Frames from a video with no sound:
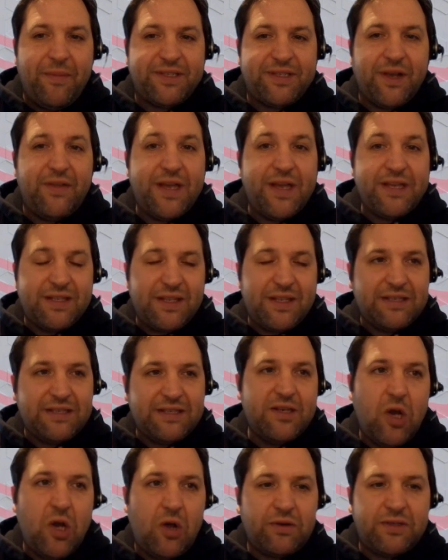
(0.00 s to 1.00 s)
So
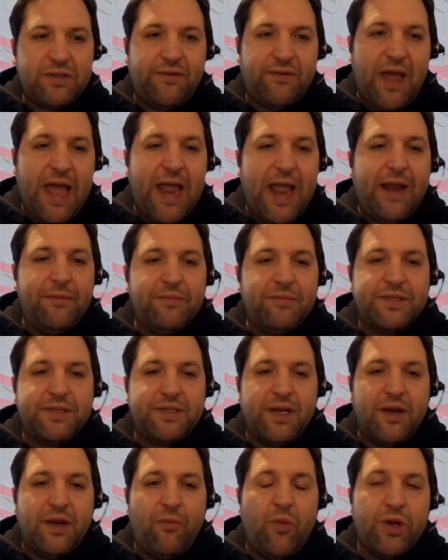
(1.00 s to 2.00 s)
there's lots of
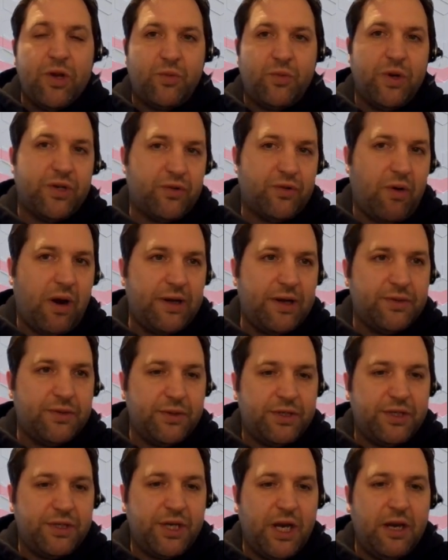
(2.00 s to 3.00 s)
aims in which we're trying
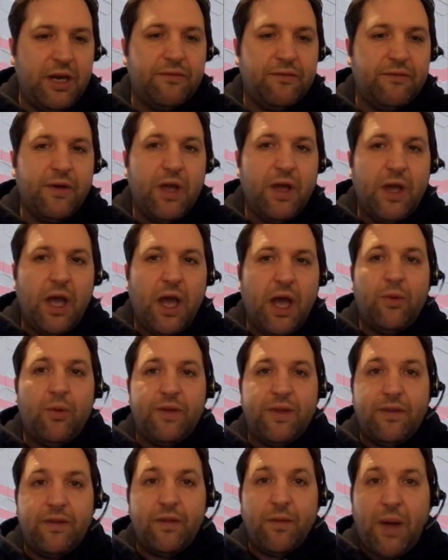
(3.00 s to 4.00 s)
to achieve
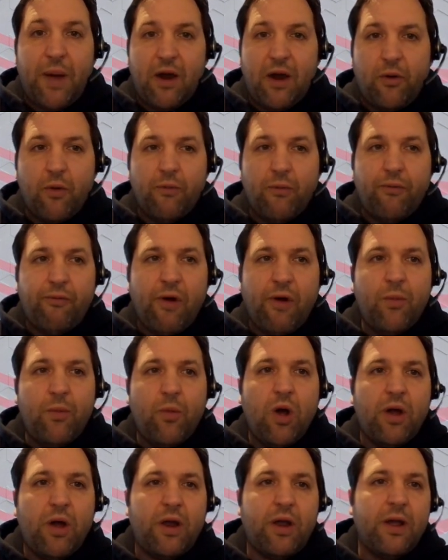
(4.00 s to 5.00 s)
within the Paragon
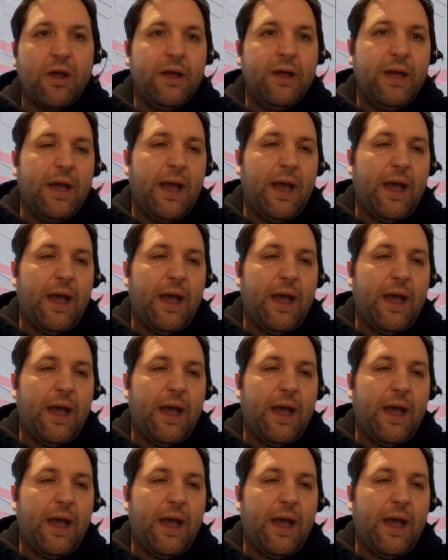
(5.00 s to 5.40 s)
framework.